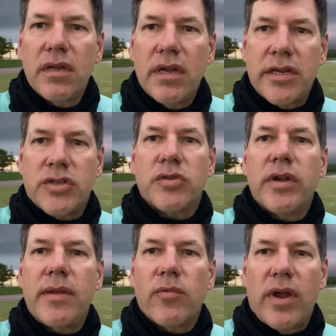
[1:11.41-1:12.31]

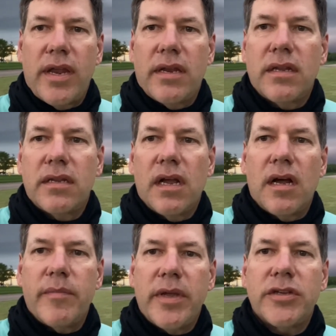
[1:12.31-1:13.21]
extreme rain
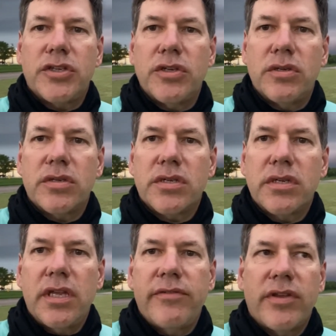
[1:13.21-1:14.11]
issues,
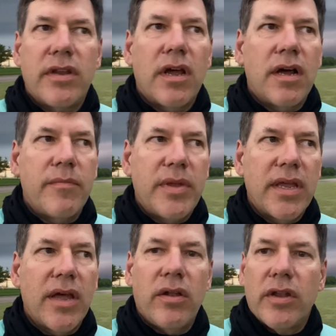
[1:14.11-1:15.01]
even being
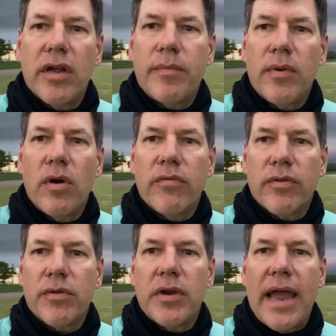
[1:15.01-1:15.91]
held up over
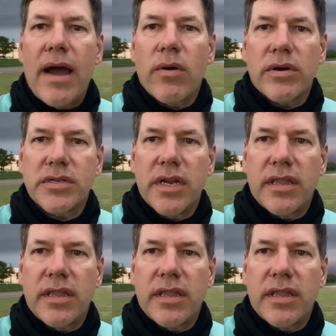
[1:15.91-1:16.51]
3 hours at